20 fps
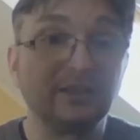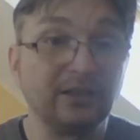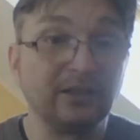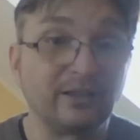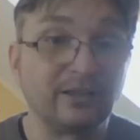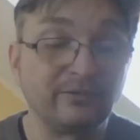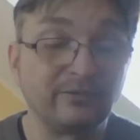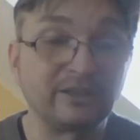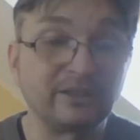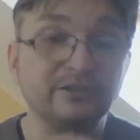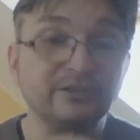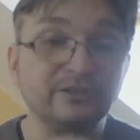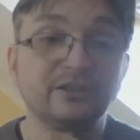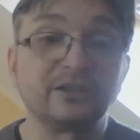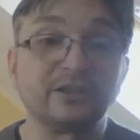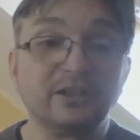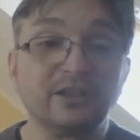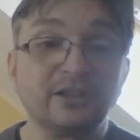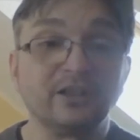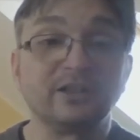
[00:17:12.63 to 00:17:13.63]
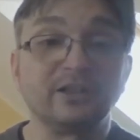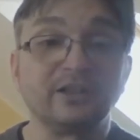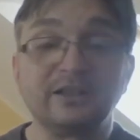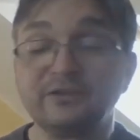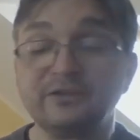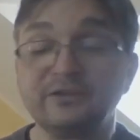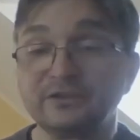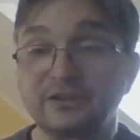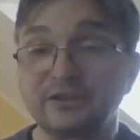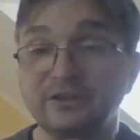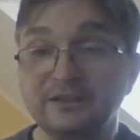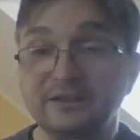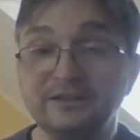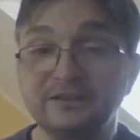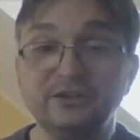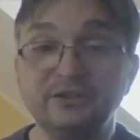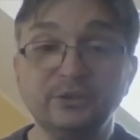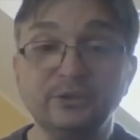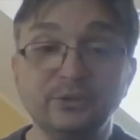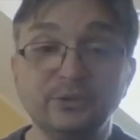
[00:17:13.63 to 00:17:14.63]
whether a given
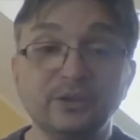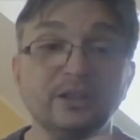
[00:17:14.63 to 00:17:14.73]
residue